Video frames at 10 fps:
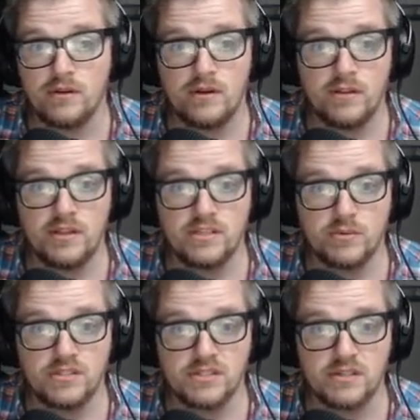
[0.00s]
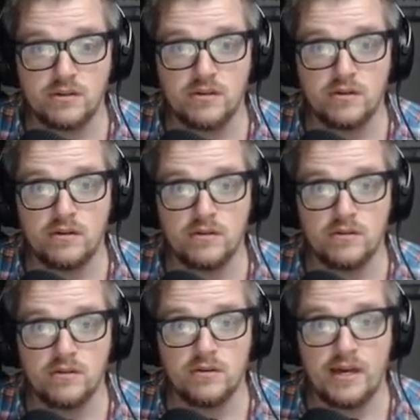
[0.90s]
uh, these ones,
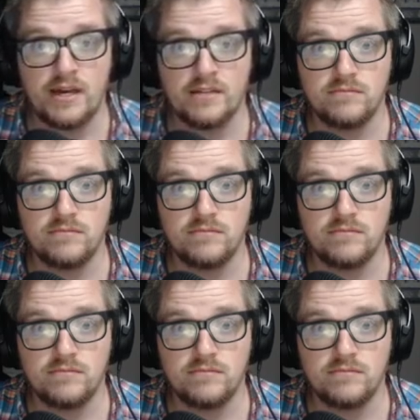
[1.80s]
and